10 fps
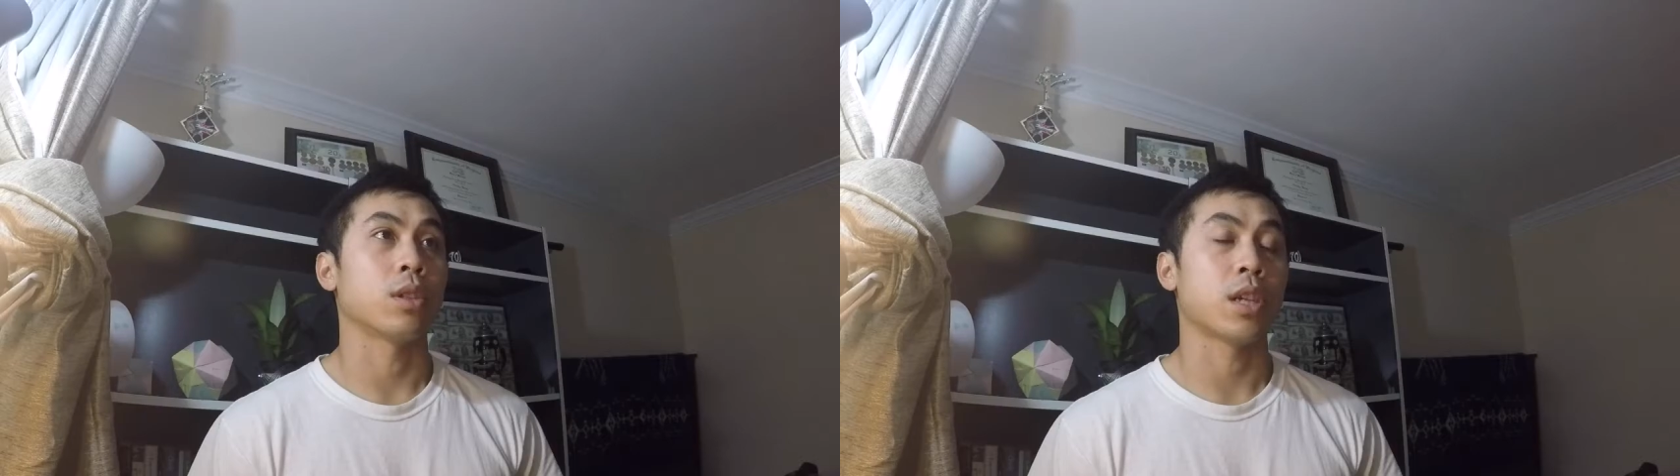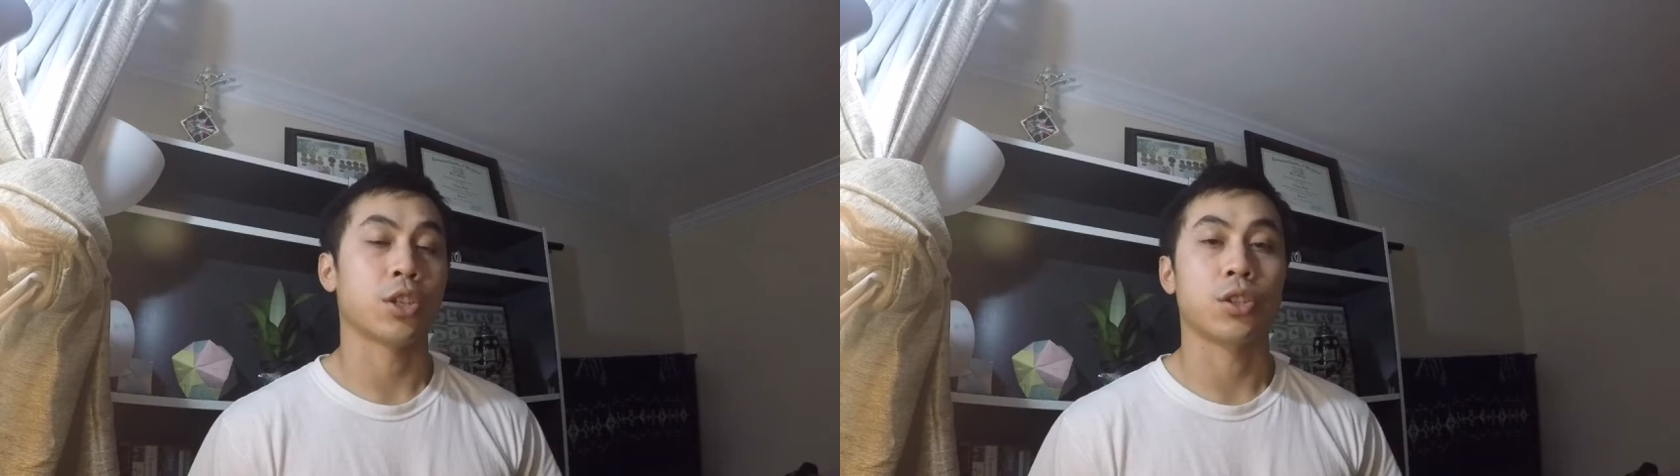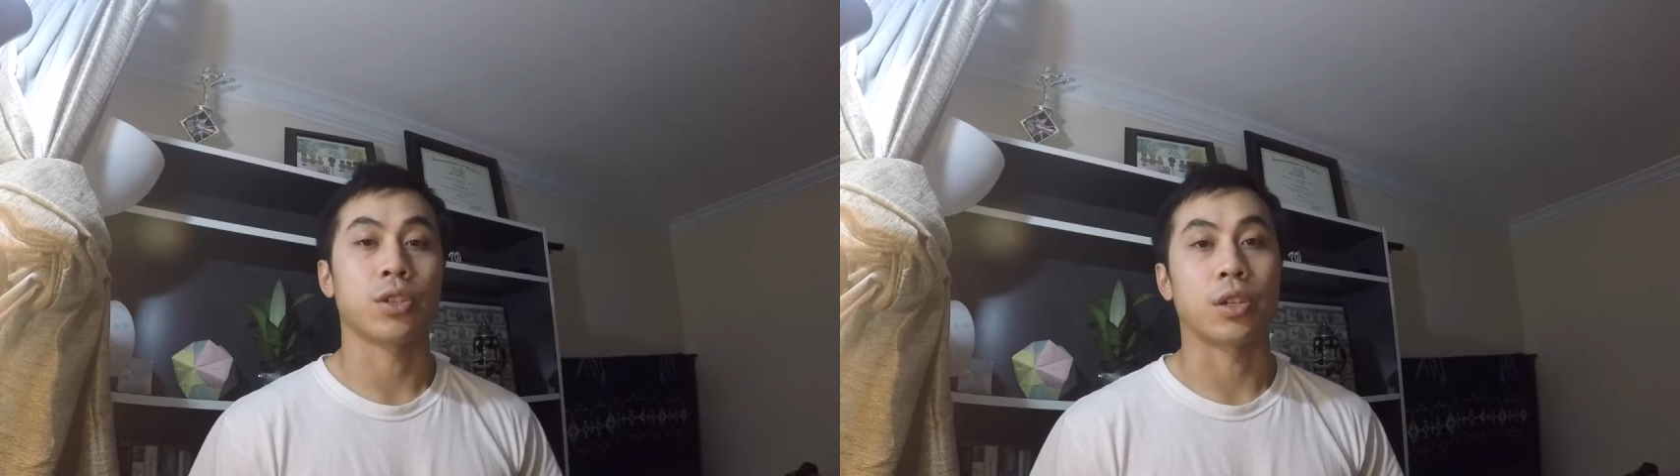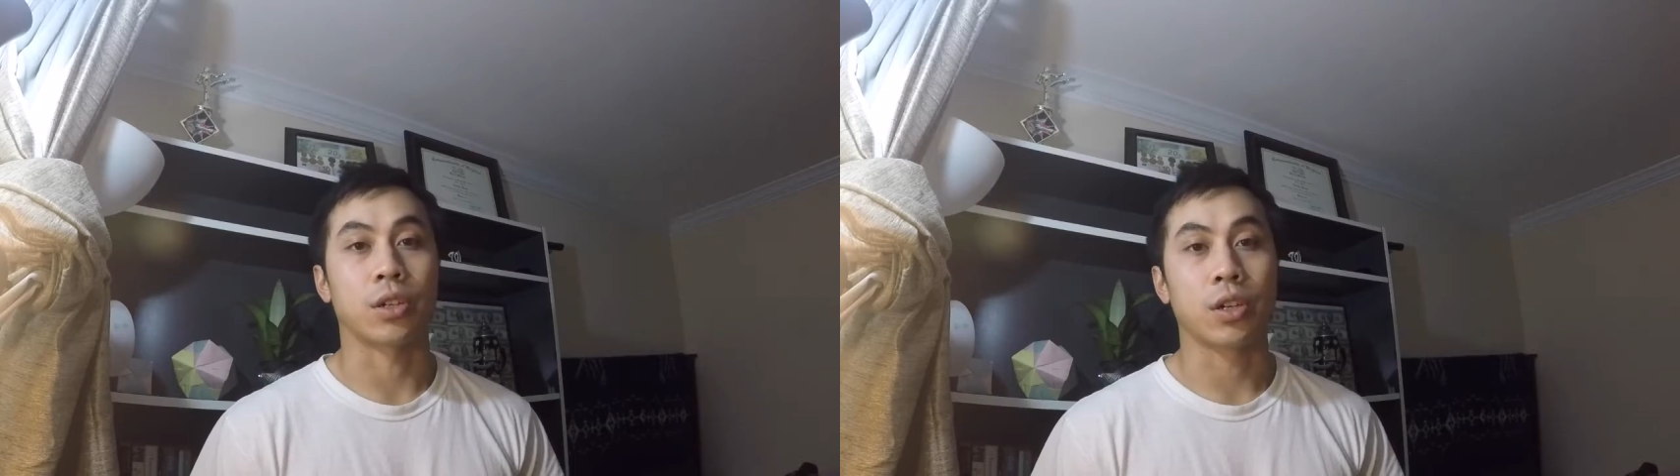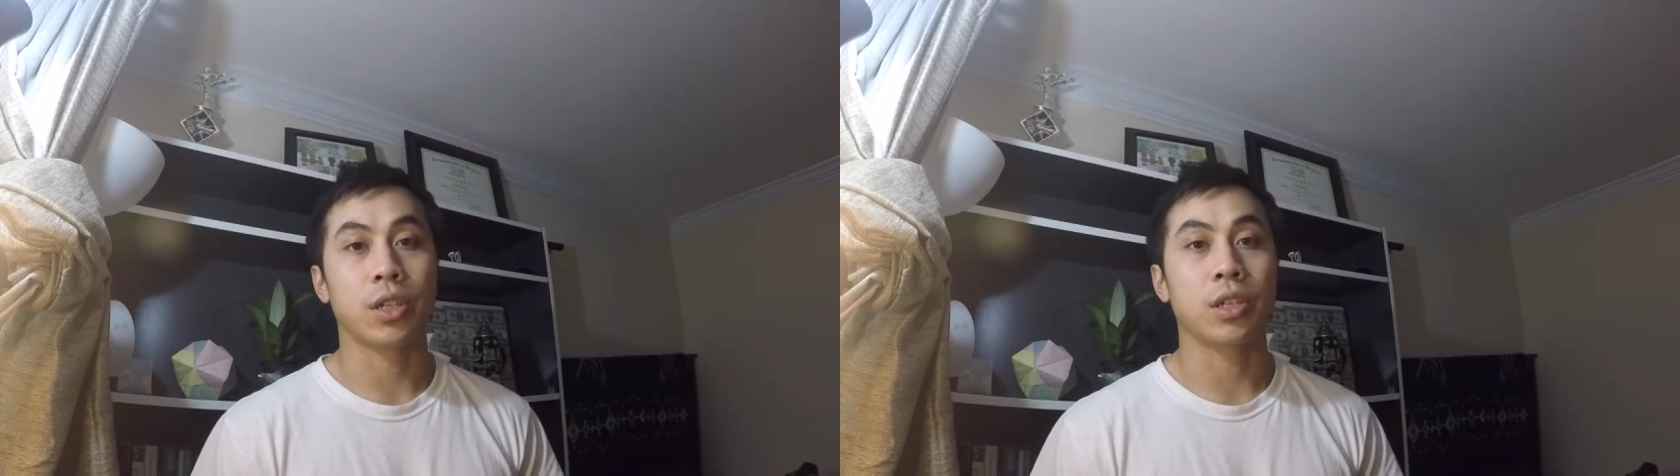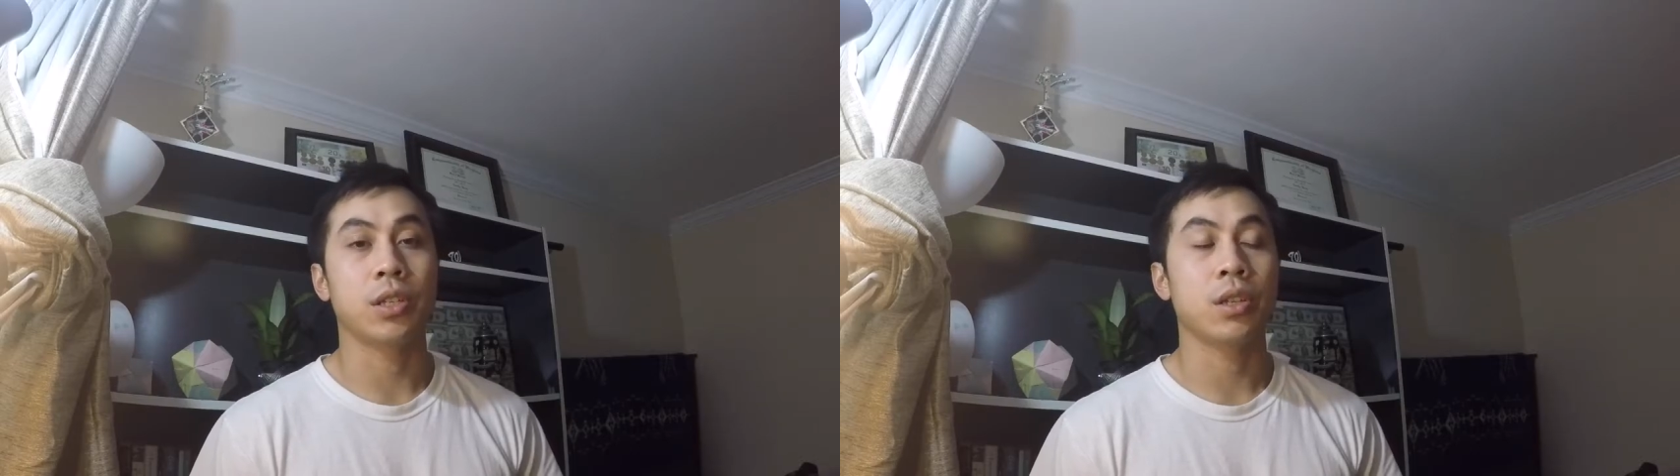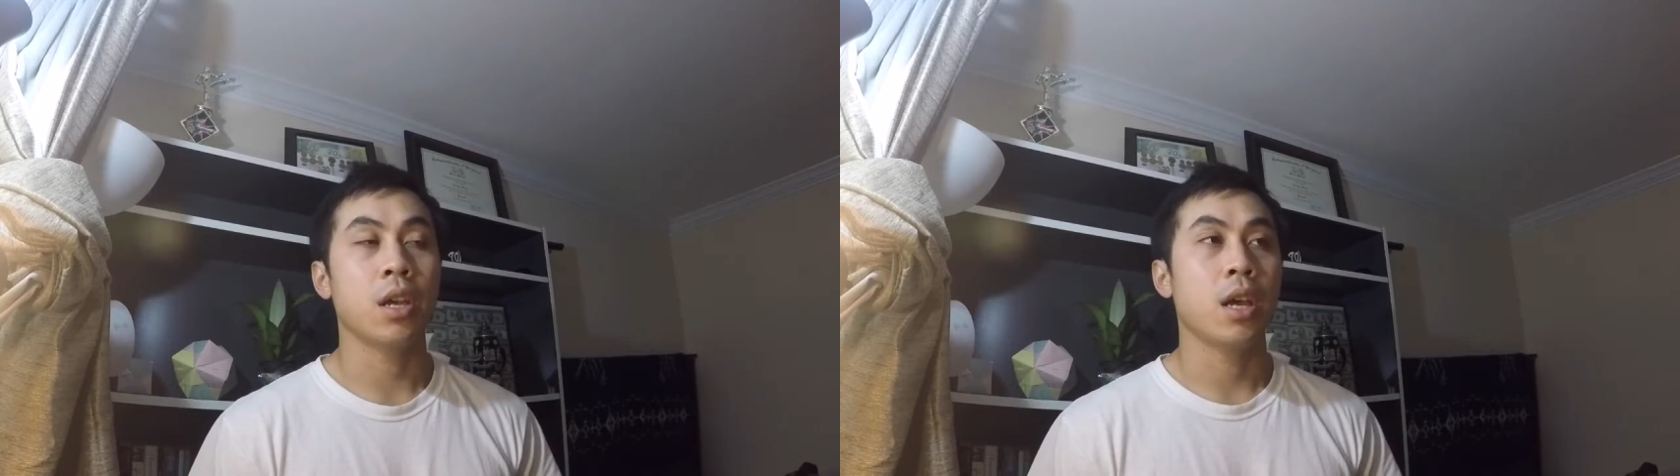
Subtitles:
sessions and cookies.